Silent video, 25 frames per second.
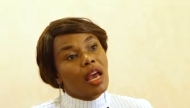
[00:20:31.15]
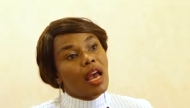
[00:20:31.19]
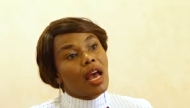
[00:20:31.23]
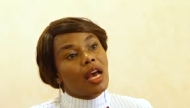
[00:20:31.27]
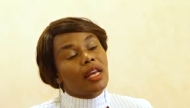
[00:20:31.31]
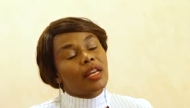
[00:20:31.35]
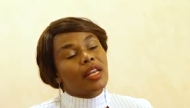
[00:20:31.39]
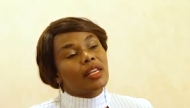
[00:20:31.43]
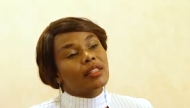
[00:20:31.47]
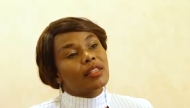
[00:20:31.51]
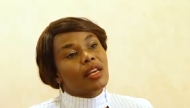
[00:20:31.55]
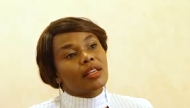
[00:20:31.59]

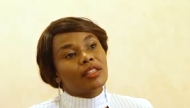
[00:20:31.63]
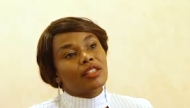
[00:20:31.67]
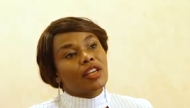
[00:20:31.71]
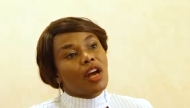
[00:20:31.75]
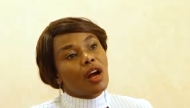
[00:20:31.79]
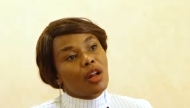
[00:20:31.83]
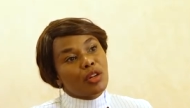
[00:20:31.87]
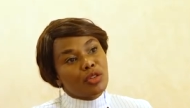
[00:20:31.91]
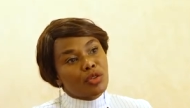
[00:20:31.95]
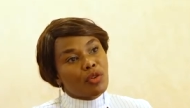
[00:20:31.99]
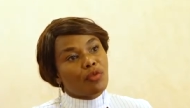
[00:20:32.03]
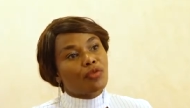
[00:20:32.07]
And as a
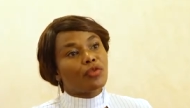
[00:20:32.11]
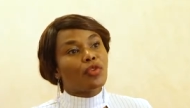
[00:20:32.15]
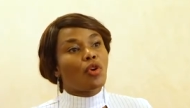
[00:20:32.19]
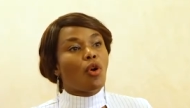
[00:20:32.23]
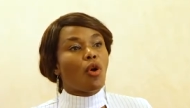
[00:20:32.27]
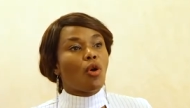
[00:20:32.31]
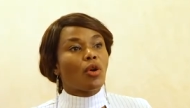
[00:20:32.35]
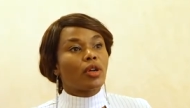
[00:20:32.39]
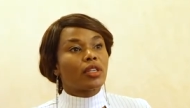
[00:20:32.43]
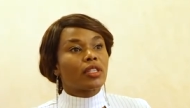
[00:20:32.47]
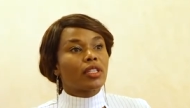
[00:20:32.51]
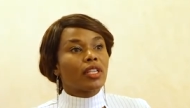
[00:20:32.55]
child of
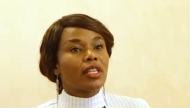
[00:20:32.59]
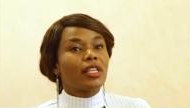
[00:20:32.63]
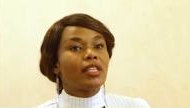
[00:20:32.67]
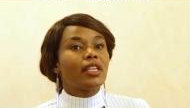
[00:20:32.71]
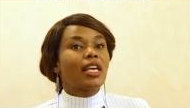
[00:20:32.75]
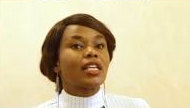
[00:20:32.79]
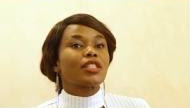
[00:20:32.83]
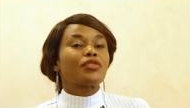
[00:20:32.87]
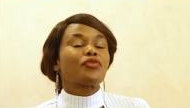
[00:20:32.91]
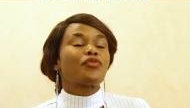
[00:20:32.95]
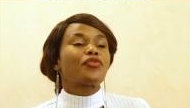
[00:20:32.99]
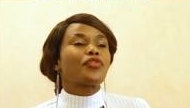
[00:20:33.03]
God,
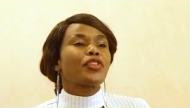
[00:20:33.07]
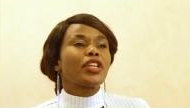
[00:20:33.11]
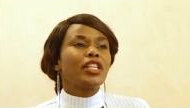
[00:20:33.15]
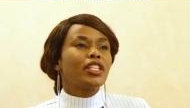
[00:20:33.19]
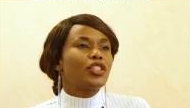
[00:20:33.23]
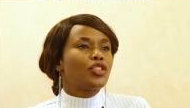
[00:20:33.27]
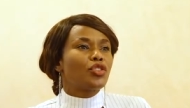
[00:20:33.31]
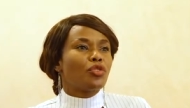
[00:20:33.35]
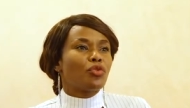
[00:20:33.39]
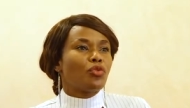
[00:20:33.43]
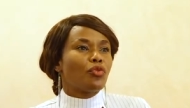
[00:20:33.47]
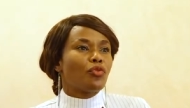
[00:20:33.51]
he has
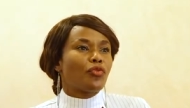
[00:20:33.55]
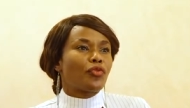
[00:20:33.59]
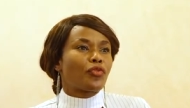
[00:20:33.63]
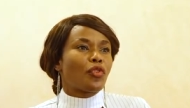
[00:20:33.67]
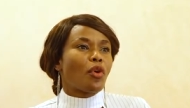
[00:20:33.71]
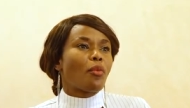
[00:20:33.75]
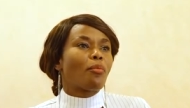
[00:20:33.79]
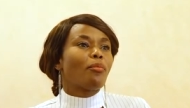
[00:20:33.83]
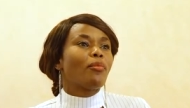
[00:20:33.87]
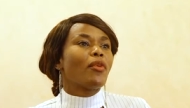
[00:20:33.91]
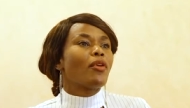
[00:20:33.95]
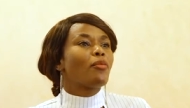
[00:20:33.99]
freed you
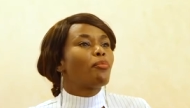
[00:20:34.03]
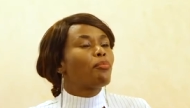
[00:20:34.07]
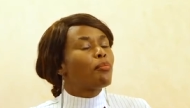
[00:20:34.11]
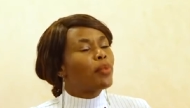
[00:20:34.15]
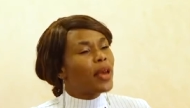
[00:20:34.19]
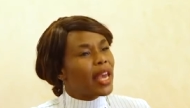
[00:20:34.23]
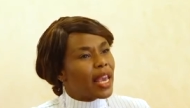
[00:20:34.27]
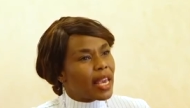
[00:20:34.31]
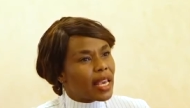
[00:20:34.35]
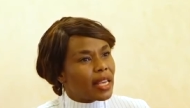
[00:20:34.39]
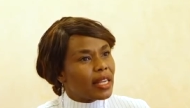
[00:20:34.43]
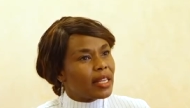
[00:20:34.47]
from
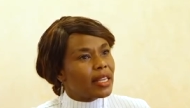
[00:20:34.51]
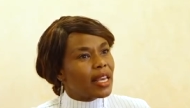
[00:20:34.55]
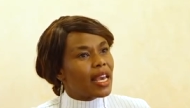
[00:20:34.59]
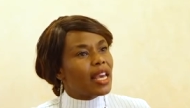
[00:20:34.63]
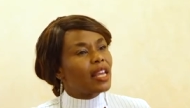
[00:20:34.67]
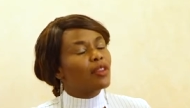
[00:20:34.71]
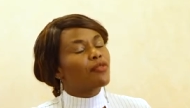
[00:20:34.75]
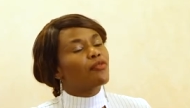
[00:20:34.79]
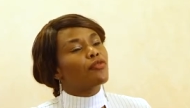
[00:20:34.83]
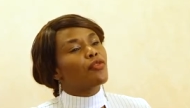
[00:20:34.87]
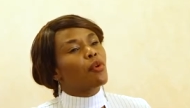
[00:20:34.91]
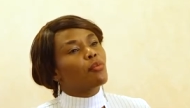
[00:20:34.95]
pain
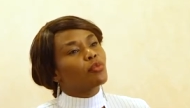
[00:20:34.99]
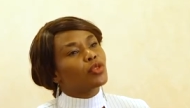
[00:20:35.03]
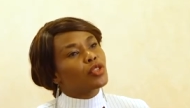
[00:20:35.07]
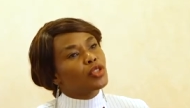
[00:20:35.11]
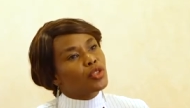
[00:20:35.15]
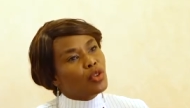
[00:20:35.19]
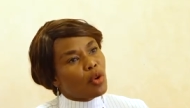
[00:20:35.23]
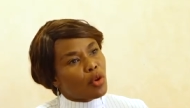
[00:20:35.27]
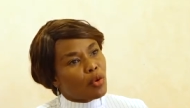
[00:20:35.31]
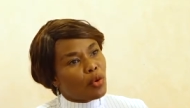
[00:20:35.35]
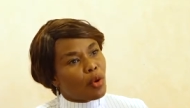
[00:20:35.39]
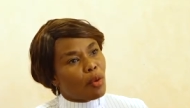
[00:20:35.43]
and from
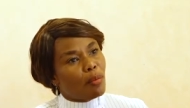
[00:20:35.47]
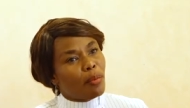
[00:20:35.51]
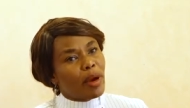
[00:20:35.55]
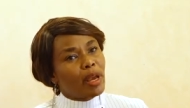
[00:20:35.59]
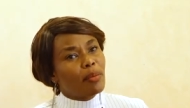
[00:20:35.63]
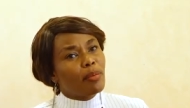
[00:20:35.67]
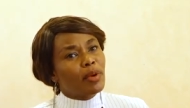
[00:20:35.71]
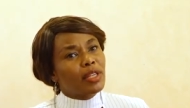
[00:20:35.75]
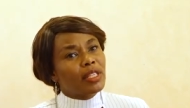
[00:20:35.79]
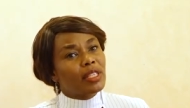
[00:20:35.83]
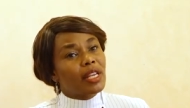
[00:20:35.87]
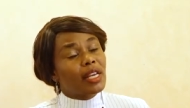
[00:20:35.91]
sorrow.
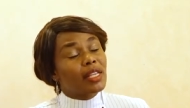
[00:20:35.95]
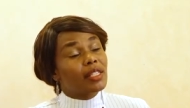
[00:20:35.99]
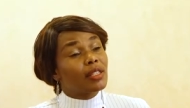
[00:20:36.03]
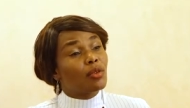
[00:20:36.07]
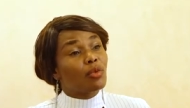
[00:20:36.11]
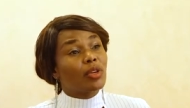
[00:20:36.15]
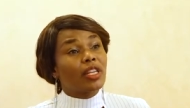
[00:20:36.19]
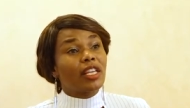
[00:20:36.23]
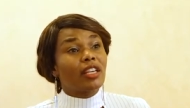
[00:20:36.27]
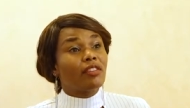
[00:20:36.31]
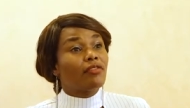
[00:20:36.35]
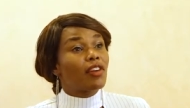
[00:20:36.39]
Bible says he
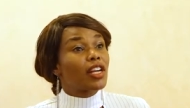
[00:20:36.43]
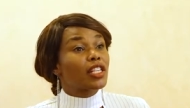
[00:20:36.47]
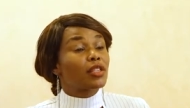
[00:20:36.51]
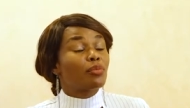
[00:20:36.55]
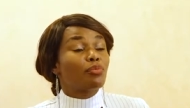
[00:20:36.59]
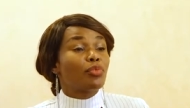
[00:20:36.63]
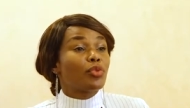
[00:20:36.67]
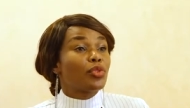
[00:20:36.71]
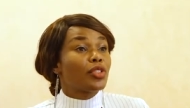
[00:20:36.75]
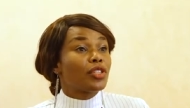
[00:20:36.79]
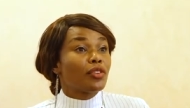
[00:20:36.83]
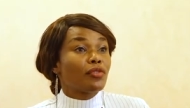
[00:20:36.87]
will give us
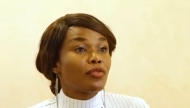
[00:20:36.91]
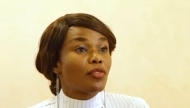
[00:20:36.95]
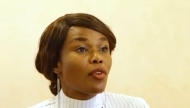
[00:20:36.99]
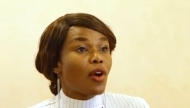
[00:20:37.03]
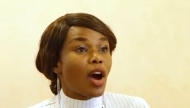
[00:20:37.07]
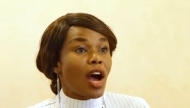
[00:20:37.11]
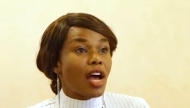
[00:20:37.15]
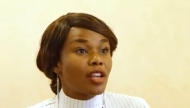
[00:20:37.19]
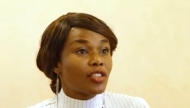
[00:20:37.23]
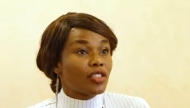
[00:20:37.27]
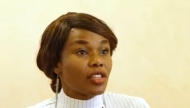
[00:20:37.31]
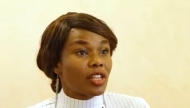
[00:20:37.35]

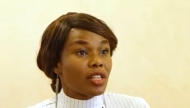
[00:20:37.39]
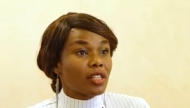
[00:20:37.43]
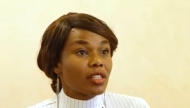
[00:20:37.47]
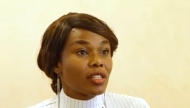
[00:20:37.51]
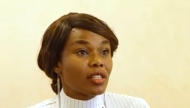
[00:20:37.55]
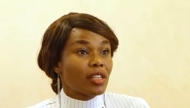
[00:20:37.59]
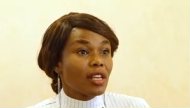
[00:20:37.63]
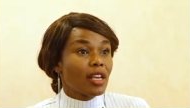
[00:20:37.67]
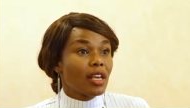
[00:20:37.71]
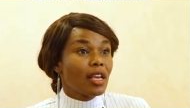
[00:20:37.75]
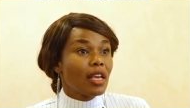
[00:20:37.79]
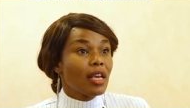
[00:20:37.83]
beautiful
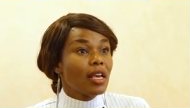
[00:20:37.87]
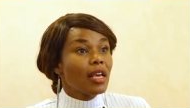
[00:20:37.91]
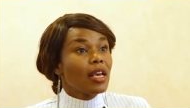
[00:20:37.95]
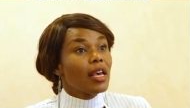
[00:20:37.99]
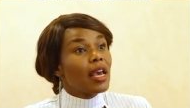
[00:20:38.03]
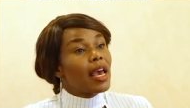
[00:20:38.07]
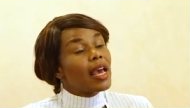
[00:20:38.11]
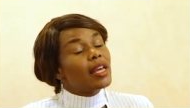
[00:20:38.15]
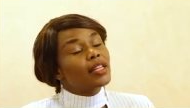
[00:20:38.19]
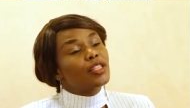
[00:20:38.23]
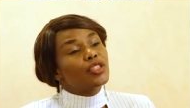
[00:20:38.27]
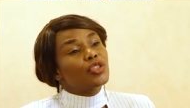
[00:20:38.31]
ashes
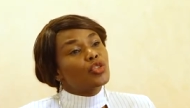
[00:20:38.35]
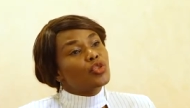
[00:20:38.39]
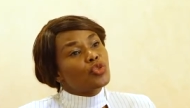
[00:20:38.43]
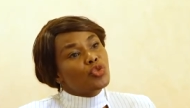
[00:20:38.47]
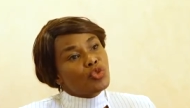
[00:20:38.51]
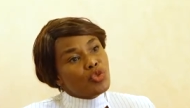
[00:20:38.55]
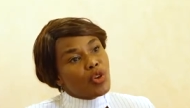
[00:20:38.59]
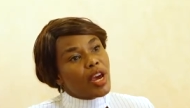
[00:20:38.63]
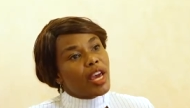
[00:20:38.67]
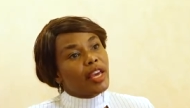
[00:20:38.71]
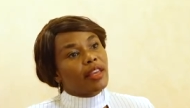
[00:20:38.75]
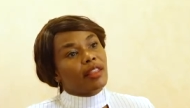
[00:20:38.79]
and
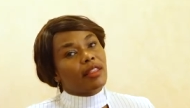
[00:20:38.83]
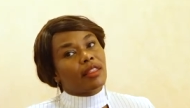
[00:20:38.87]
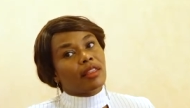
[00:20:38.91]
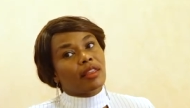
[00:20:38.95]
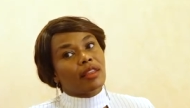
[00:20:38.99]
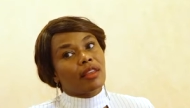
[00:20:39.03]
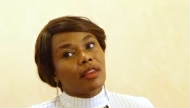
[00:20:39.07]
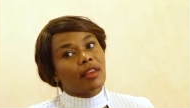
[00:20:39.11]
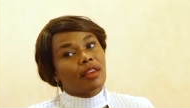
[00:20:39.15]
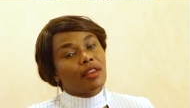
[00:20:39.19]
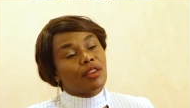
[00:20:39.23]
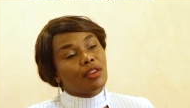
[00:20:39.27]
strength,
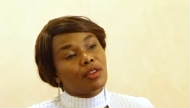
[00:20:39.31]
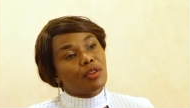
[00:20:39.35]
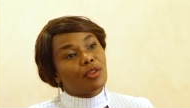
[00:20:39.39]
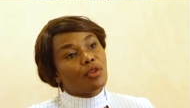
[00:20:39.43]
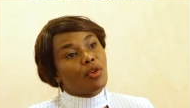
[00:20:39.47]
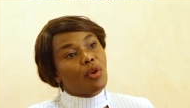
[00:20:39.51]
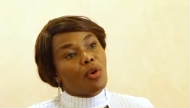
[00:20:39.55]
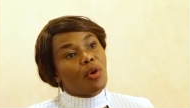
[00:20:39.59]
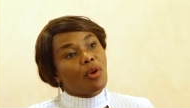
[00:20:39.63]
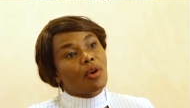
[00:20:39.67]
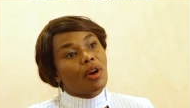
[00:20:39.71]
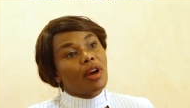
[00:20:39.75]
you
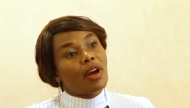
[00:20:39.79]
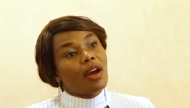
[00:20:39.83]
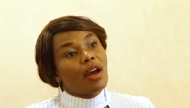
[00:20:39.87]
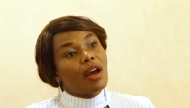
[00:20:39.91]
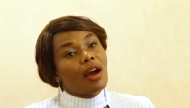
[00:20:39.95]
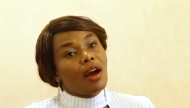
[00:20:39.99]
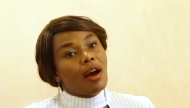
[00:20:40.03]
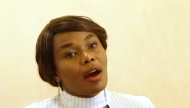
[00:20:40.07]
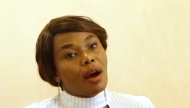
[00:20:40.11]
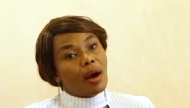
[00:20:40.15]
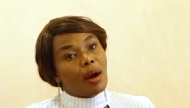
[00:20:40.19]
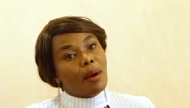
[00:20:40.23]
know.
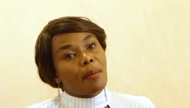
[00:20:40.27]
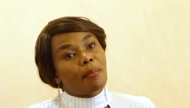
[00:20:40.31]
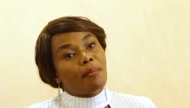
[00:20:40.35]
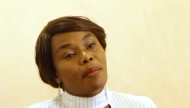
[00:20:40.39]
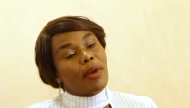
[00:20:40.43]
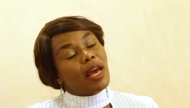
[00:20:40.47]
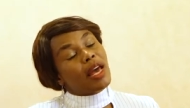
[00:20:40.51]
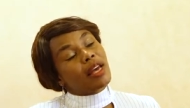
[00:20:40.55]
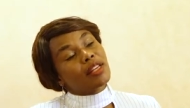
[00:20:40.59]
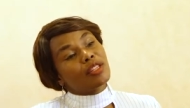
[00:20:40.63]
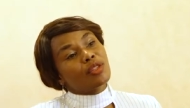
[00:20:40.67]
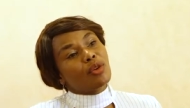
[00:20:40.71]

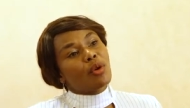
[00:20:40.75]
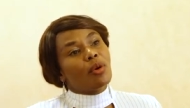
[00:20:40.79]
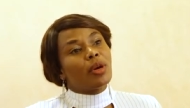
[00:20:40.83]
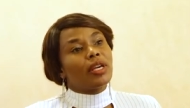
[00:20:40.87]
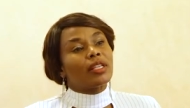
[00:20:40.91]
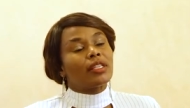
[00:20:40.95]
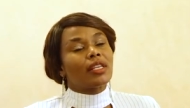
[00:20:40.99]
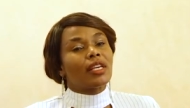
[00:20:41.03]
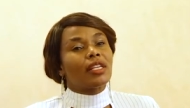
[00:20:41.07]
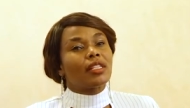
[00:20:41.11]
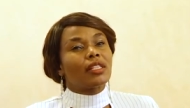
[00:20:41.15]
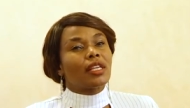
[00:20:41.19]
And so
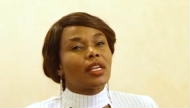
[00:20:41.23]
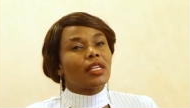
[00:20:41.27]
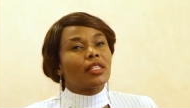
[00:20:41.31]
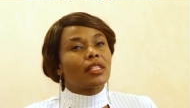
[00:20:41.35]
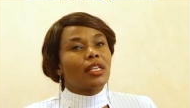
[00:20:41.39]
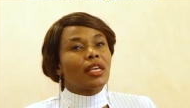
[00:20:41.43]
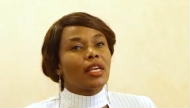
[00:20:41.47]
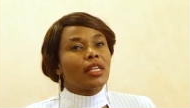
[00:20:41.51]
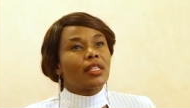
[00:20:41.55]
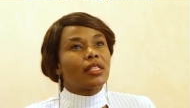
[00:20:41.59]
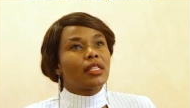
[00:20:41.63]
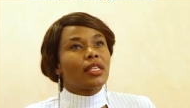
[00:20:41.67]

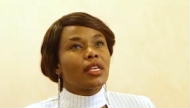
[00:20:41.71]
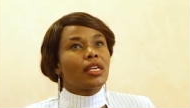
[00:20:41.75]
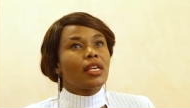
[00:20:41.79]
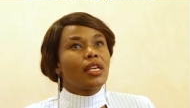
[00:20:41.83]
it